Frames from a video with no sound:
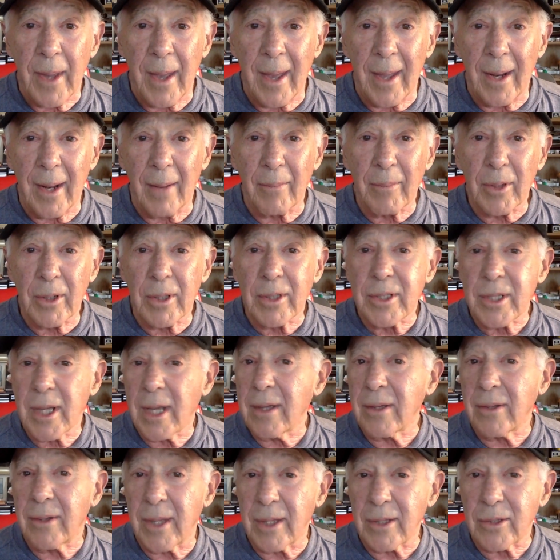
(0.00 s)
And I'm going to tell
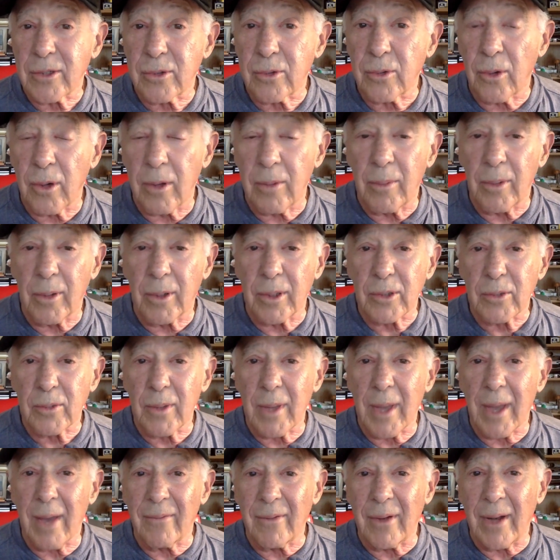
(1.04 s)
you that story because
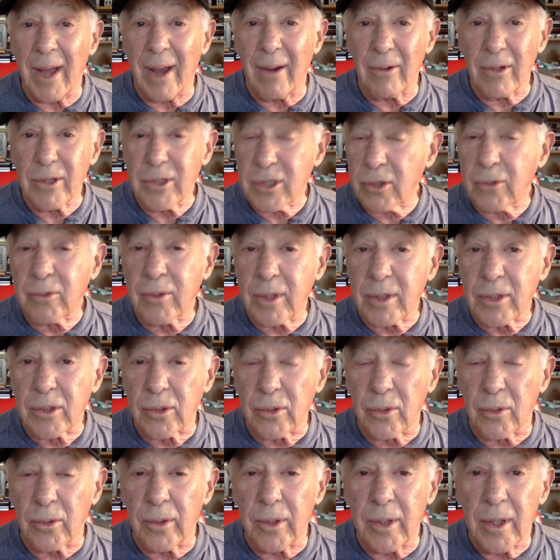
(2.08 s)
we have an hour. It's a quick
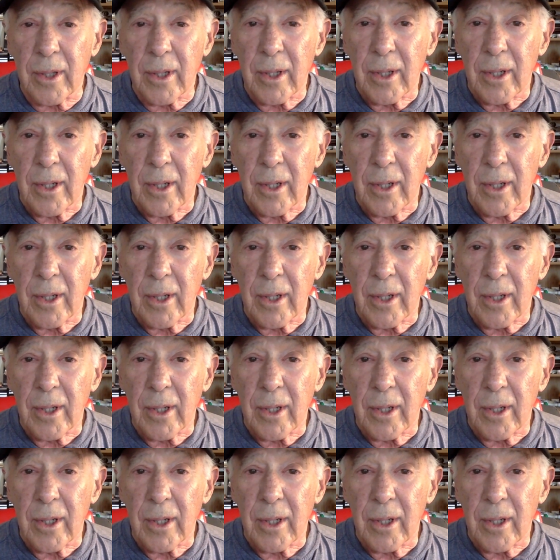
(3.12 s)
story.